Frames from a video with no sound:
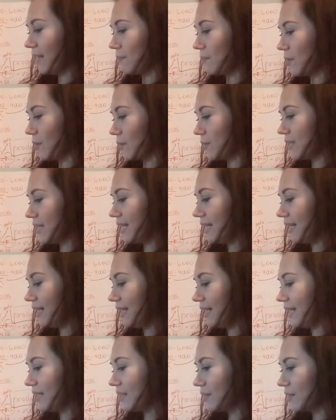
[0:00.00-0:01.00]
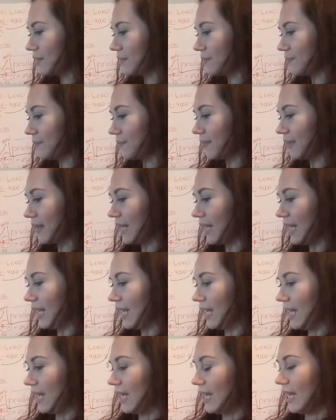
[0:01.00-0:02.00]
about selling it?
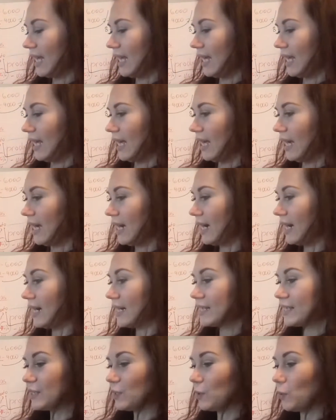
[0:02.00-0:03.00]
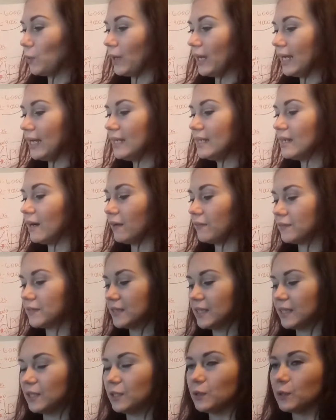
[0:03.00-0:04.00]
And
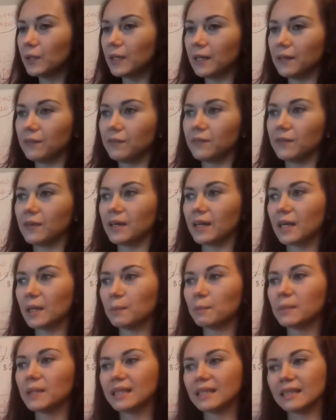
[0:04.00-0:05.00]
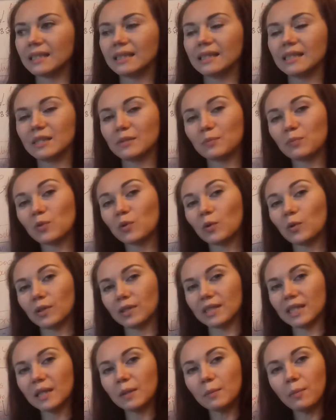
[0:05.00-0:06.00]
after you have completed this
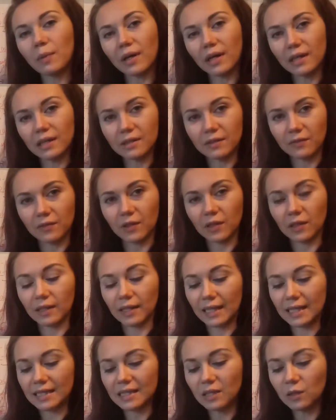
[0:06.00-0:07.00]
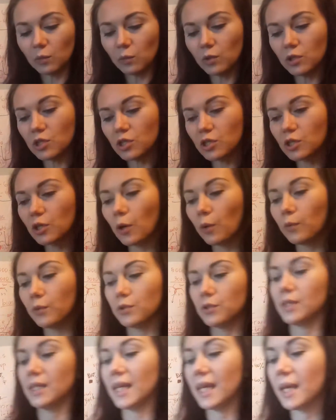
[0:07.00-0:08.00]
product part of your lesson, which is going
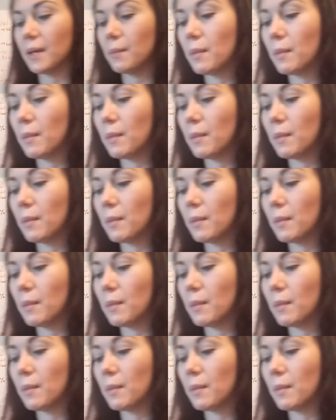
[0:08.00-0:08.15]
to take